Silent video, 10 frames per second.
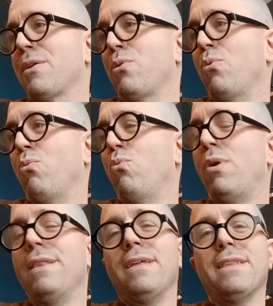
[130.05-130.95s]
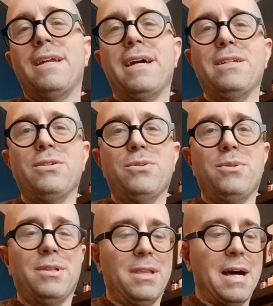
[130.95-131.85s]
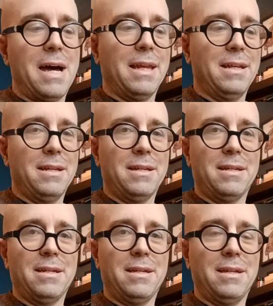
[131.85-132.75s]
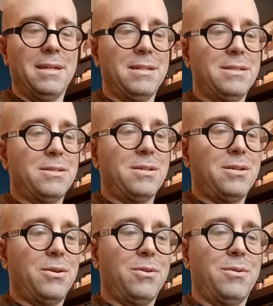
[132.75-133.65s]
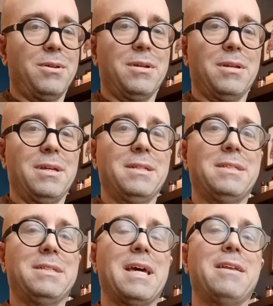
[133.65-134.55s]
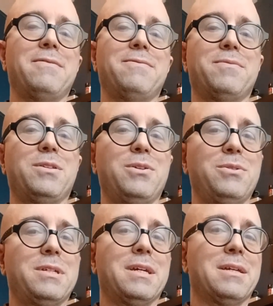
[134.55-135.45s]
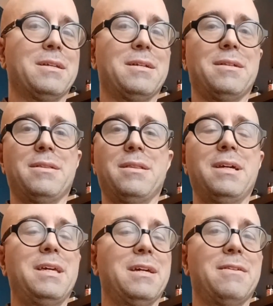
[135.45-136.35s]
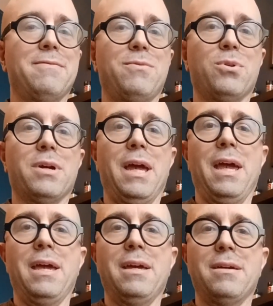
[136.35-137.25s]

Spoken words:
one thing that I do a lot is, instead of using Lydian for a